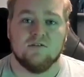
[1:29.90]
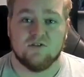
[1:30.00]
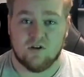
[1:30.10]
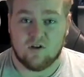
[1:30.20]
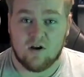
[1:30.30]

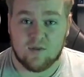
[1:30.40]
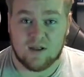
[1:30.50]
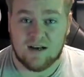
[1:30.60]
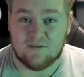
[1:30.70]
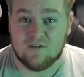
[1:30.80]
So the only
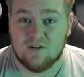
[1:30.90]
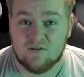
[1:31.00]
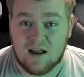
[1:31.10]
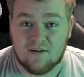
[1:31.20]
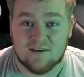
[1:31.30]
thing left to do
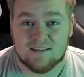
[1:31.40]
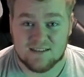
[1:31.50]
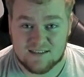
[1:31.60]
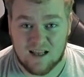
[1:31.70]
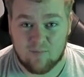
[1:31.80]
now is
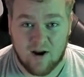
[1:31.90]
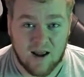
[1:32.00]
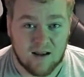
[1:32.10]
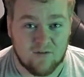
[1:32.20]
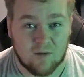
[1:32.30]
to celebrate.
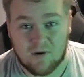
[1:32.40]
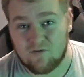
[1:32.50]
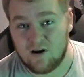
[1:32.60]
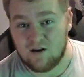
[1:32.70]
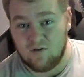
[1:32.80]
And I've got my friend over